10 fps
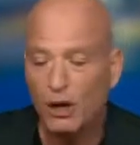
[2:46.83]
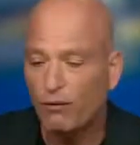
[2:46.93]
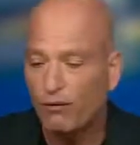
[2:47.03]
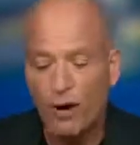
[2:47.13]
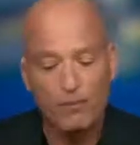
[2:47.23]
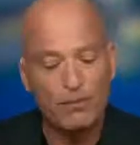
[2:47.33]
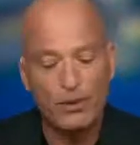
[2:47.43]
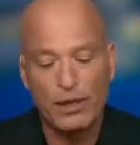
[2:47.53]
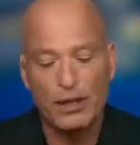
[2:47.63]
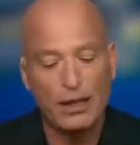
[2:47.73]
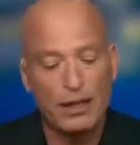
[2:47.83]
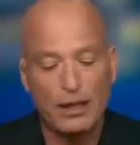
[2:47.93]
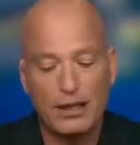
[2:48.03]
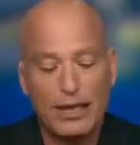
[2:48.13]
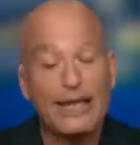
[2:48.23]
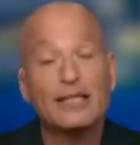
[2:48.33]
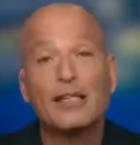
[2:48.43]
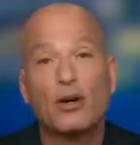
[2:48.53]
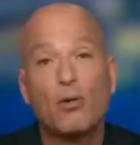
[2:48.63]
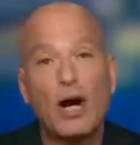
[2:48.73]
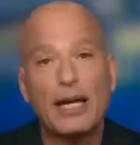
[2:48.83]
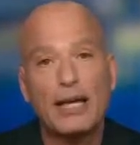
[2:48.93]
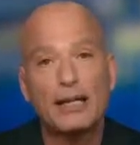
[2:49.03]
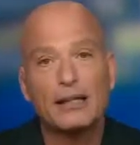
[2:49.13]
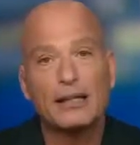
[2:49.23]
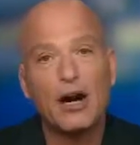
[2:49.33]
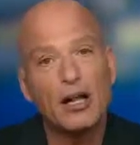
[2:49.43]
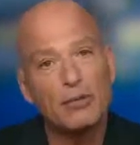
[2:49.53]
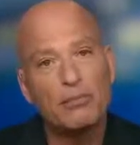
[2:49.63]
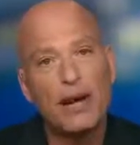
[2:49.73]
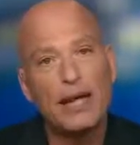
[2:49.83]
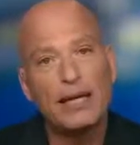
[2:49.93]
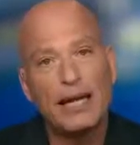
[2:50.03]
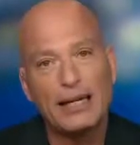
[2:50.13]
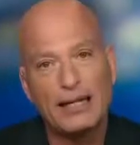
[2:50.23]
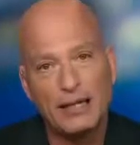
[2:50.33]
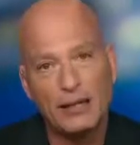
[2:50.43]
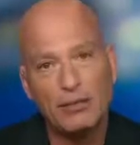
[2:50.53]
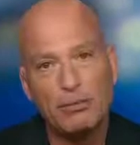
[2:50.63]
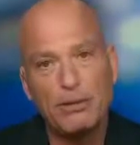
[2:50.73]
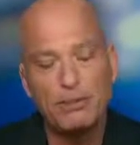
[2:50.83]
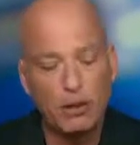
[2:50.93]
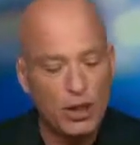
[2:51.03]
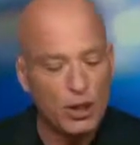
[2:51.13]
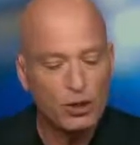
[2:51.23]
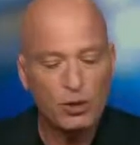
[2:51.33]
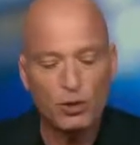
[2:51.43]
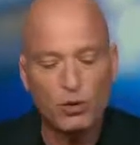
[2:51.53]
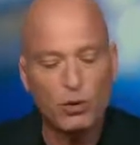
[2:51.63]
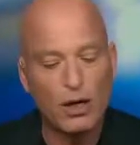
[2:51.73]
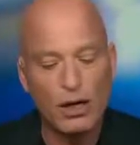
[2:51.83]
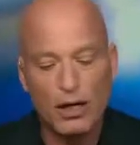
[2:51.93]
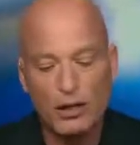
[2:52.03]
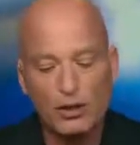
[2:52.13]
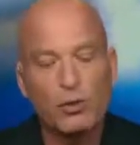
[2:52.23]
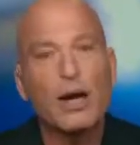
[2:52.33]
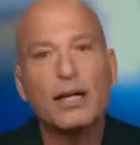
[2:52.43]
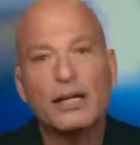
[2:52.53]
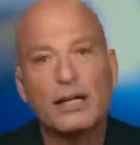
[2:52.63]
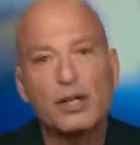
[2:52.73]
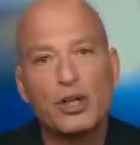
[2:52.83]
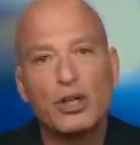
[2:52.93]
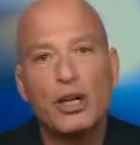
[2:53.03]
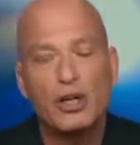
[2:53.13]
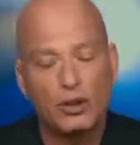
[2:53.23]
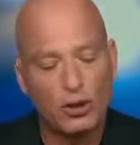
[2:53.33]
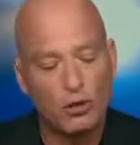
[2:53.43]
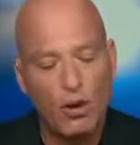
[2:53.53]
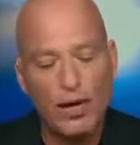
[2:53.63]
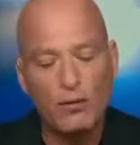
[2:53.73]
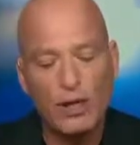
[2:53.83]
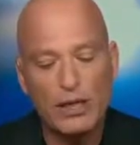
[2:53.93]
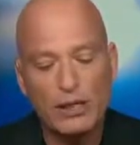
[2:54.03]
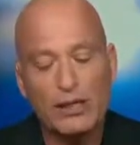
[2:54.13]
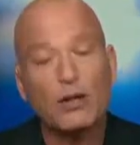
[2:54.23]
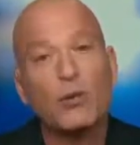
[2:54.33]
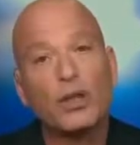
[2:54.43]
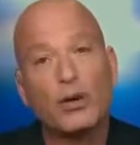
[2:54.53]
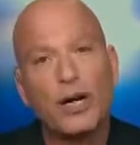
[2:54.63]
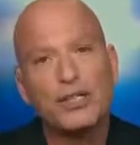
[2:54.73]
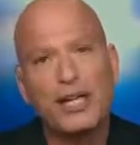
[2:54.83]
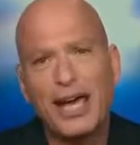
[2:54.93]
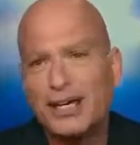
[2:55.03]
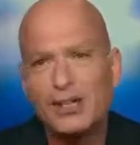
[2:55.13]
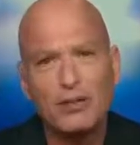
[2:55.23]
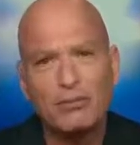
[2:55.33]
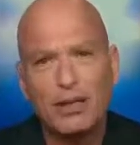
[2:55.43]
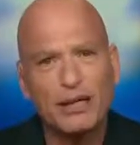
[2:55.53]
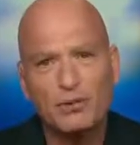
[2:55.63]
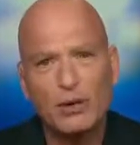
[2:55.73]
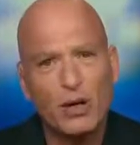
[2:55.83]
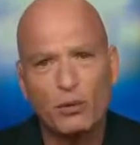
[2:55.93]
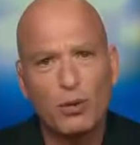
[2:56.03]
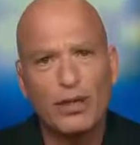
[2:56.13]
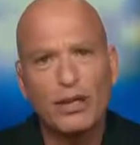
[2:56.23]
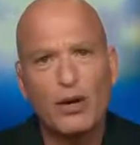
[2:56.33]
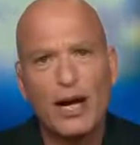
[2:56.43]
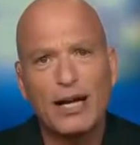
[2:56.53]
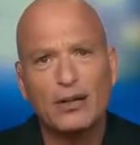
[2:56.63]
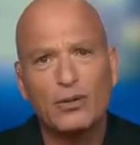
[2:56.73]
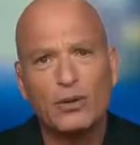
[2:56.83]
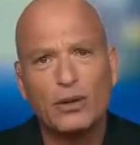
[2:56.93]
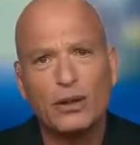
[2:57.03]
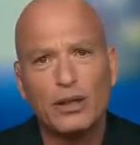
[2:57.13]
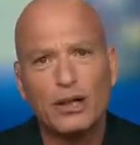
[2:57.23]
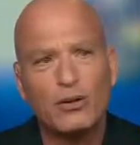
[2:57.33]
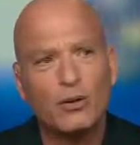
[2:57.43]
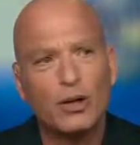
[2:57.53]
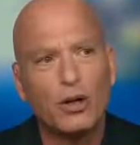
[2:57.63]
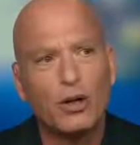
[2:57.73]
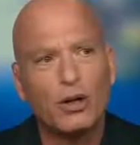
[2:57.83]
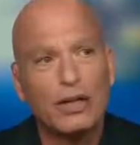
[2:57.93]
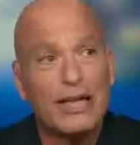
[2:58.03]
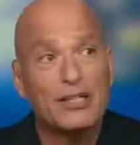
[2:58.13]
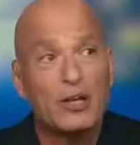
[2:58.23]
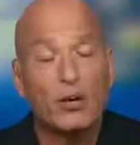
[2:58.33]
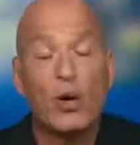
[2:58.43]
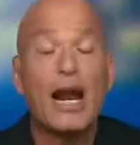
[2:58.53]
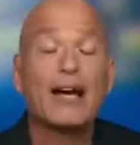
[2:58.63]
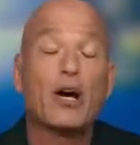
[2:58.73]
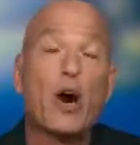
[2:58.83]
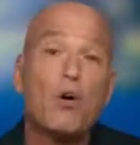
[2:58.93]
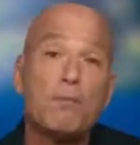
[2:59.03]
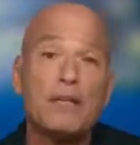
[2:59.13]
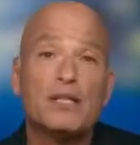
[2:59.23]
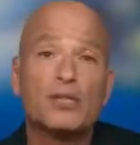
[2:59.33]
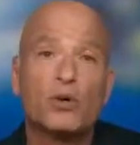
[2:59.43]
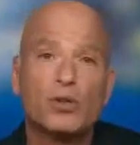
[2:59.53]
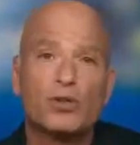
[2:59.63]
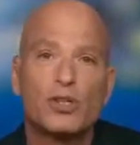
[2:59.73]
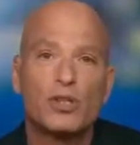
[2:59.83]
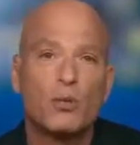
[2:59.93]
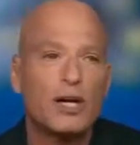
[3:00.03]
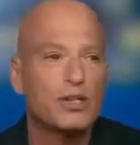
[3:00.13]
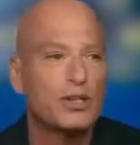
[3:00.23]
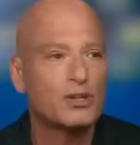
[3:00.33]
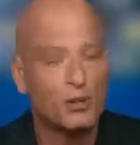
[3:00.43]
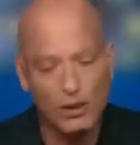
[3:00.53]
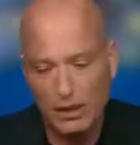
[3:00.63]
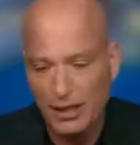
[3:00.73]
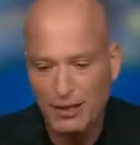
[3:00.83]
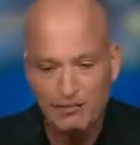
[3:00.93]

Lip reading: From the kids that are walking into Columbine and killing people, to drug addiction, to the way we deal with our education because we don't really know how to, you know, kids don't know how to cope in these social situations or